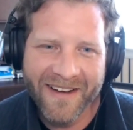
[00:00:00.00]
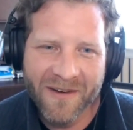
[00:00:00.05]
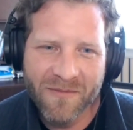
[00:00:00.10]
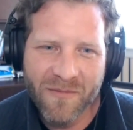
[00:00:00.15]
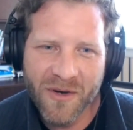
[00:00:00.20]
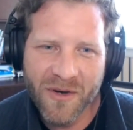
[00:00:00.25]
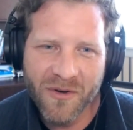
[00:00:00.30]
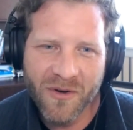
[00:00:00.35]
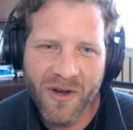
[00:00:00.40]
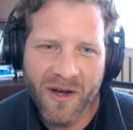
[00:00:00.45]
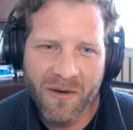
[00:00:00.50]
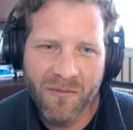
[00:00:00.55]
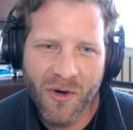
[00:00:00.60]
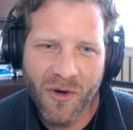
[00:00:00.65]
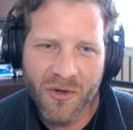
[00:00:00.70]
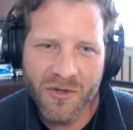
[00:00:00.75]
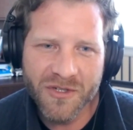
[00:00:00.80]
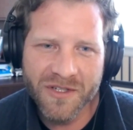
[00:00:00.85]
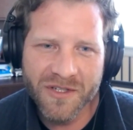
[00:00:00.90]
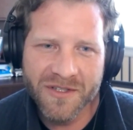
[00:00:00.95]
About
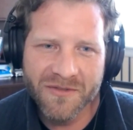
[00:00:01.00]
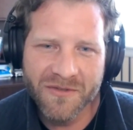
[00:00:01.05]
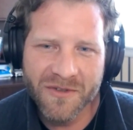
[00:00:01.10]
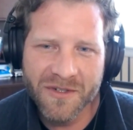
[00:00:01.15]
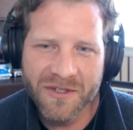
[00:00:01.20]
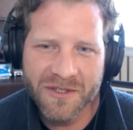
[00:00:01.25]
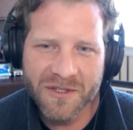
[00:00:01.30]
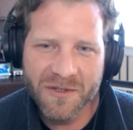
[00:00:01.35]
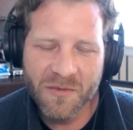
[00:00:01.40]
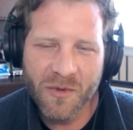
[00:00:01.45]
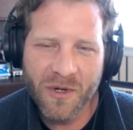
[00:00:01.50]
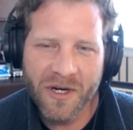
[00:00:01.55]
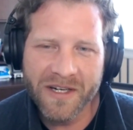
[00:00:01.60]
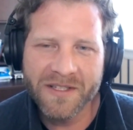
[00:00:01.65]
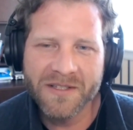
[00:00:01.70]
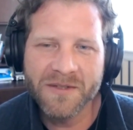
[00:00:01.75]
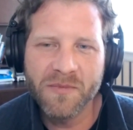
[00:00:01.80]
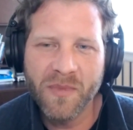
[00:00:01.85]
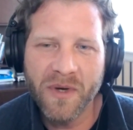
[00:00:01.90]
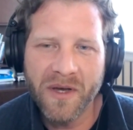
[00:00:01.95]
emotions versus
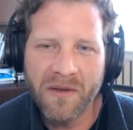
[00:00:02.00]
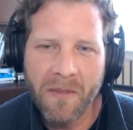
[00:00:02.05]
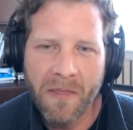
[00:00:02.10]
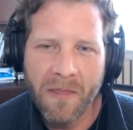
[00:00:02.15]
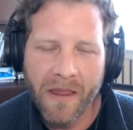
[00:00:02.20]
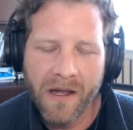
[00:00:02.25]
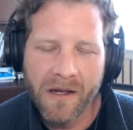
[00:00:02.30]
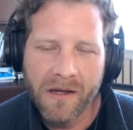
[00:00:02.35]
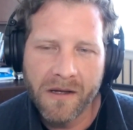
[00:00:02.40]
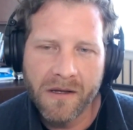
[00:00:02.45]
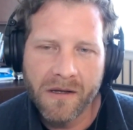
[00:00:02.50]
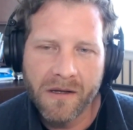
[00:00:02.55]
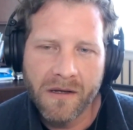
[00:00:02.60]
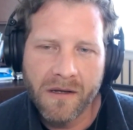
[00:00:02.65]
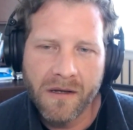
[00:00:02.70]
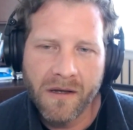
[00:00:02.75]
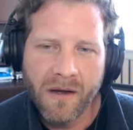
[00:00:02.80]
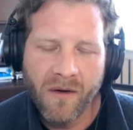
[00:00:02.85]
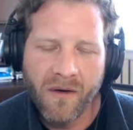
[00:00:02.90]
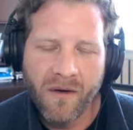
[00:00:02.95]
price. But
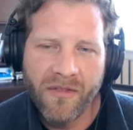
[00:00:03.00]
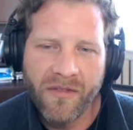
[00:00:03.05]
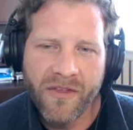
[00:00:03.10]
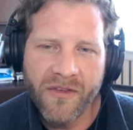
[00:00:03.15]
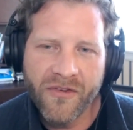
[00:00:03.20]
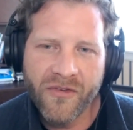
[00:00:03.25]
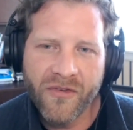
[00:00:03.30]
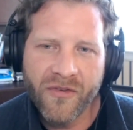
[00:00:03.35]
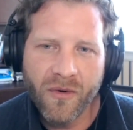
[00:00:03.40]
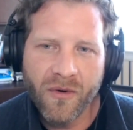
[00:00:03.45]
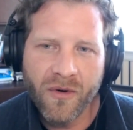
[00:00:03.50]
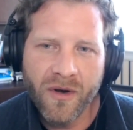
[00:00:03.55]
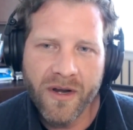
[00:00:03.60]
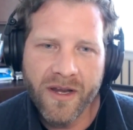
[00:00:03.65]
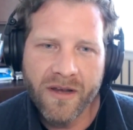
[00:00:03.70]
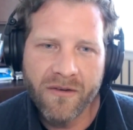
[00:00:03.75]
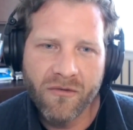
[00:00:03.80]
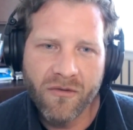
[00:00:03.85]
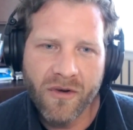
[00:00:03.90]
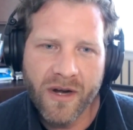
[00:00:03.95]
the
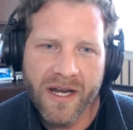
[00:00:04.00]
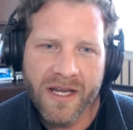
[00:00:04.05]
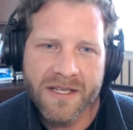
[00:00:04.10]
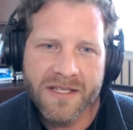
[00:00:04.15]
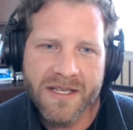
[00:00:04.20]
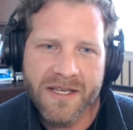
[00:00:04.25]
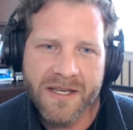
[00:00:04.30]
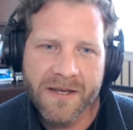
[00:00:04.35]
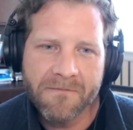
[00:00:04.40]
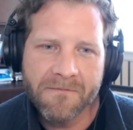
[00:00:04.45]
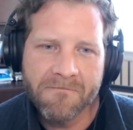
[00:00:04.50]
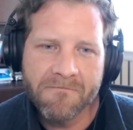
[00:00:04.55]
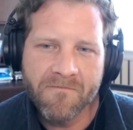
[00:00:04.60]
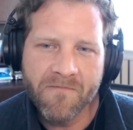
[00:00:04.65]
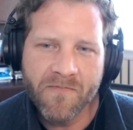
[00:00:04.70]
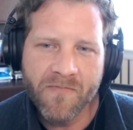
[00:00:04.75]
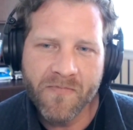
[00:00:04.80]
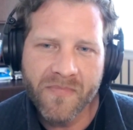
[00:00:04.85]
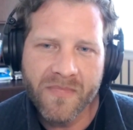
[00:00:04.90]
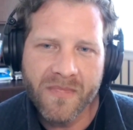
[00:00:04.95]
story of raising
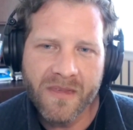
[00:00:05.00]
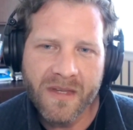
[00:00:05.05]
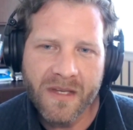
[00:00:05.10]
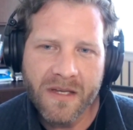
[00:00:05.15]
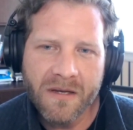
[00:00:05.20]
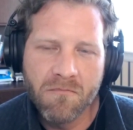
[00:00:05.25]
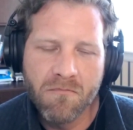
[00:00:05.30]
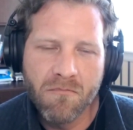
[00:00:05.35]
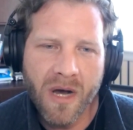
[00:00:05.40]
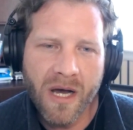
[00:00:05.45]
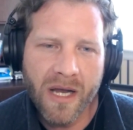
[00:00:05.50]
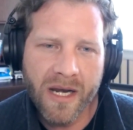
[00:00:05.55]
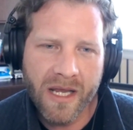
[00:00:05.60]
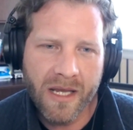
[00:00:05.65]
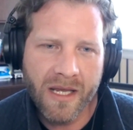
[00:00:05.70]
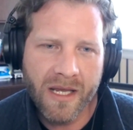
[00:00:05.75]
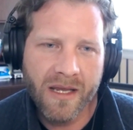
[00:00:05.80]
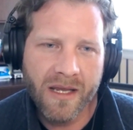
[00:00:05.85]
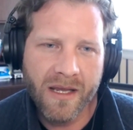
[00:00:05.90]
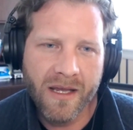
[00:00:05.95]

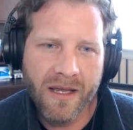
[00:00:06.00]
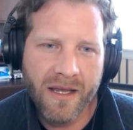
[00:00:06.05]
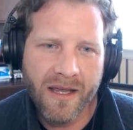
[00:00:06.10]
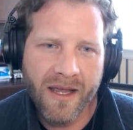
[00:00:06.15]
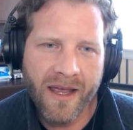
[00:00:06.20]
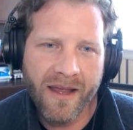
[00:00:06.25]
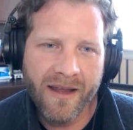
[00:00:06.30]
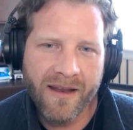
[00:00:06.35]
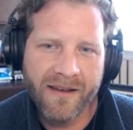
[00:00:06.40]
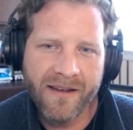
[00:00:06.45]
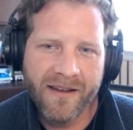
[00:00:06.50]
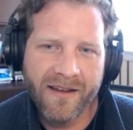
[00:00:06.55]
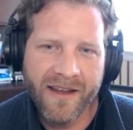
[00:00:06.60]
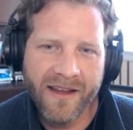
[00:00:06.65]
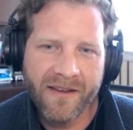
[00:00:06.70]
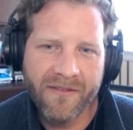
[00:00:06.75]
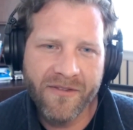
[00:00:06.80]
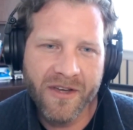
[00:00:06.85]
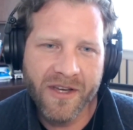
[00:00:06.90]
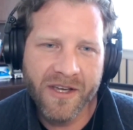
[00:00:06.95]
money, and
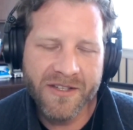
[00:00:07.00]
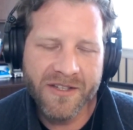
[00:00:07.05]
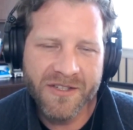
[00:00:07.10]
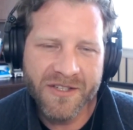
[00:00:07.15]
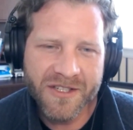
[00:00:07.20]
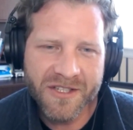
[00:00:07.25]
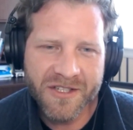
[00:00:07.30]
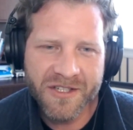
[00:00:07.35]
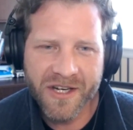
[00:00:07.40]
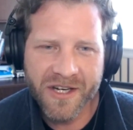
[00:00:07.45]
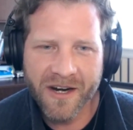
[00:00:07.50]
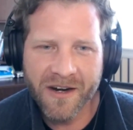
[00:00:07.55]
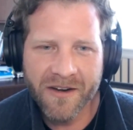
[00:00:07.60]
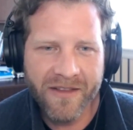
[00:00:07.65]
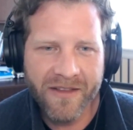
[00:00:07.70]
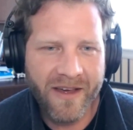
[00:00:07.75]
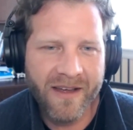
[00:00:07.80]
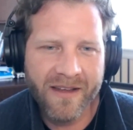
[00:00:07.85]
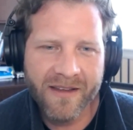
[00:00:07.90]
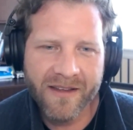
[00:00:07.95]
if you could just
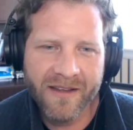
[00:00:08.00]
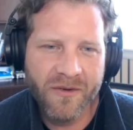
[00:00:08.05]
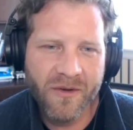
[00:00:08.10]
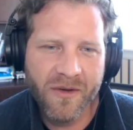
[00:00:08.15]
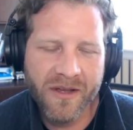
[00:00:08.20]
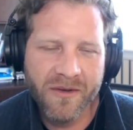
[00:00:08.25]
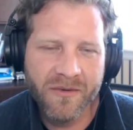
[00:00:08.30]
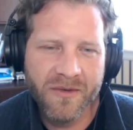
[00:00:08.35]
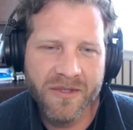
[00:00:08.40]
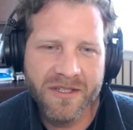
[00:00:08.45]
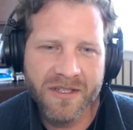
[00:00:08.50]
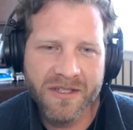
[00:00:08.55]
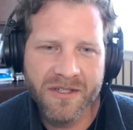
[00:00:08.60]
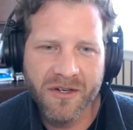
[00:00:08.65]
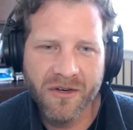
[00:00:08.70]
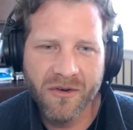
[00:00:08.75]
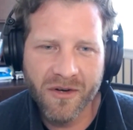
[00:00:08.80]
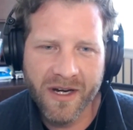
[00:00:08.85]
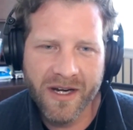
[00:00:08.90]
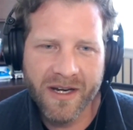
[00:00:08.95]
share that, it was such
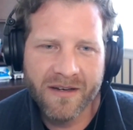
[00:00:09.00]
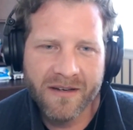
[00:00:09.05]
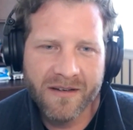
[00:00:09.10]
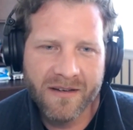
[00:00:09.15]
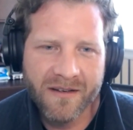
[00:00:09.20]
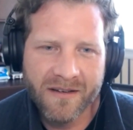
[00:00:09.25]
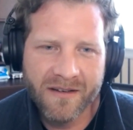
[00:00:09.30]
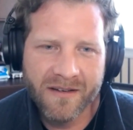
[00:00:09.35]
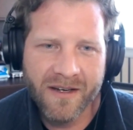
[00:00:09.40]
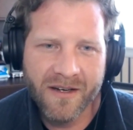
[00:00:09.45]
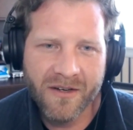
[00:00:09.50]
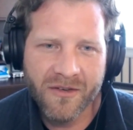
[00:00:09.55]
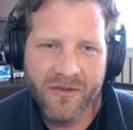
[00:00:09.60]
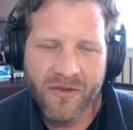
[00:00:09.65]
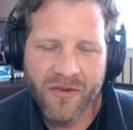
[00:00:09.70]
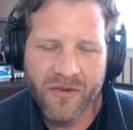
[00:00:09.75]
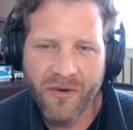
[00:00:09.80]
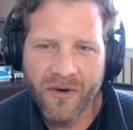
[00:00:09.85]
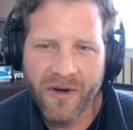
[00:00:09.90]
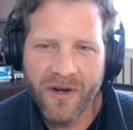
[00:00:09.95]
a great,
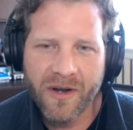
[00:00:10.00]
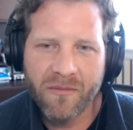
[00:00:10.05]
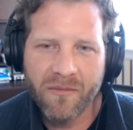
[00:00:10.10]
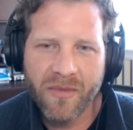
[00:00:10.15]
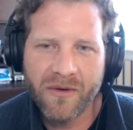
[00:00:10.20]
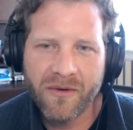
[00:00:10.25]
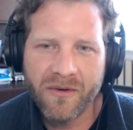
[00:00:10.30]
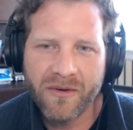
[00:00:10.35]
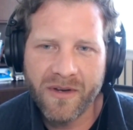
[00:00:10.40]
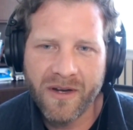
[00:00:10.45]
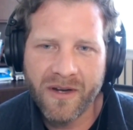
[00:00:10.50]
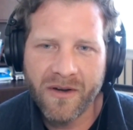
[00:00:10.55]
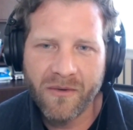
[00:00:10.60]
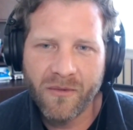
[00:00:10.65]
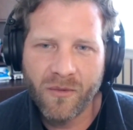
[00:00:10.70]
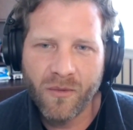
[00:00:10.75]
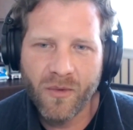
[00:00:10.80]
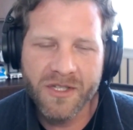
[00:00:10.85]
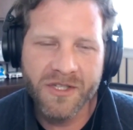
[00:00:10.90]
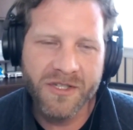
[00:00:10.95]
story about,
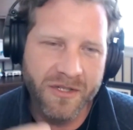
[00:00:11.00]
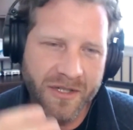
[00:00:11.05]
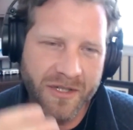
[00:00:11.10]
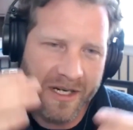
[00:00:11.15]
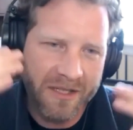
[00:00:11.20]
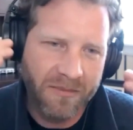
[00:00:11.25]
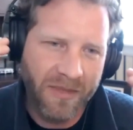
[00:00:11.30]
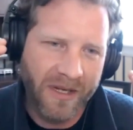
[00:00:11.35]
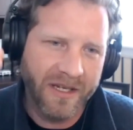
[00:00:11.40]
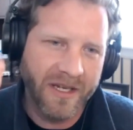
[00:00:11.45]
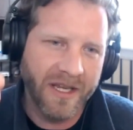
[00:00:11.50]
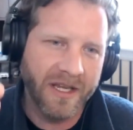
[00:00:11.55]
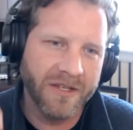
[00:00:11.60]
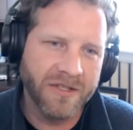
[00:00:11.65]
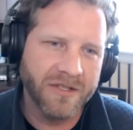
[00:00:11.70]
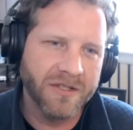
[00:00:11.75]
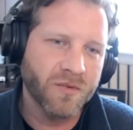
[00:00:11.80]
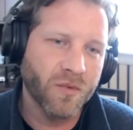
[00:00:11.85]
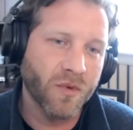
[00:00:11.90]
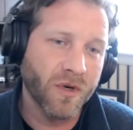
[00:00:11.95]
what your
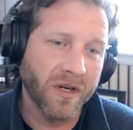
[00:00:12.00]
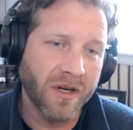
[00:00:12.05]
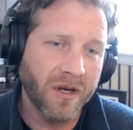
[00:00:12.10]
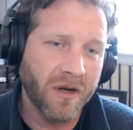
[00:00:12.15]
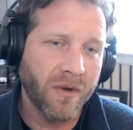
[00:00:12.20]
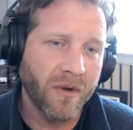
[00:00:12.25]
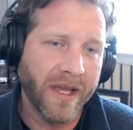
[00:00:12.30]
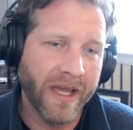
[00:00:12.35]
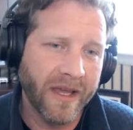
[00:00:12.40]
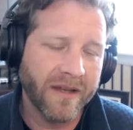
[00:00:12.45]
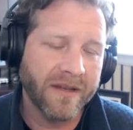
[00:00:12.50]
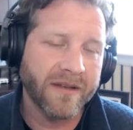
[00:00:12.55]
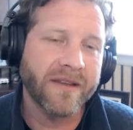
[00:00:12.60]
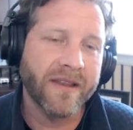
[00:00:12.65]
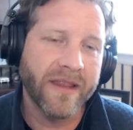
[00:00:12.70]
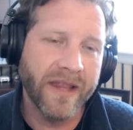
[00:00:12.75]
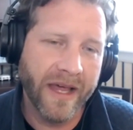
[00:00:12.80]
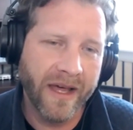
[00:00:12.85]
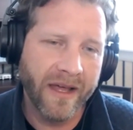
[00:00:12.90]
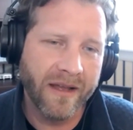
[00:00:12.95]
expectations were going
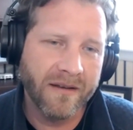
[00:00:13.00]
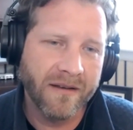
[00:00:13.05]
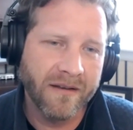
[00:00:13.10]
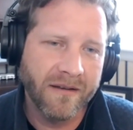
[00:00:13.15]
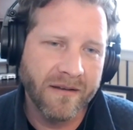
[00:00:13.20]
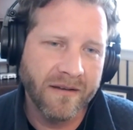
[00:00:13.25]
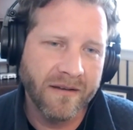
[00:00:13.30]
into that,